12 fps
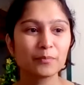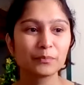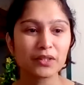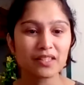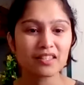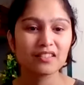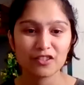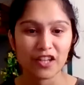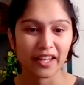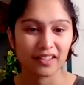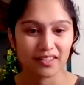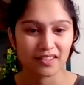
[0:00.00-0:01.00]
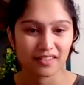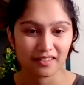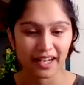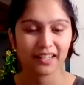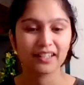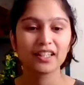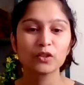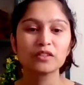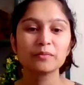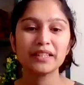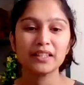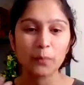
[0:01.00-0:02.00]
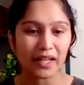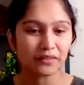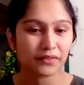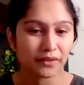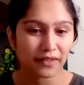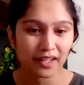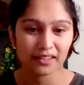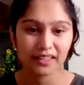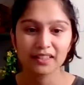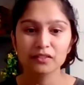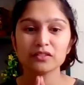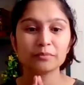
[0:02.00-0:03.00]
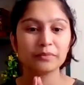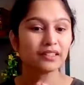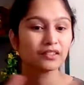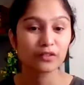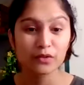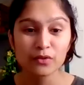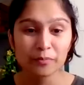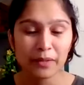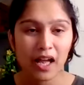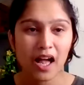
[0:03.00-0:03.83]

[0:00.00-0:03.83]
personal check-ins, right? It could be 1v1, it could be group,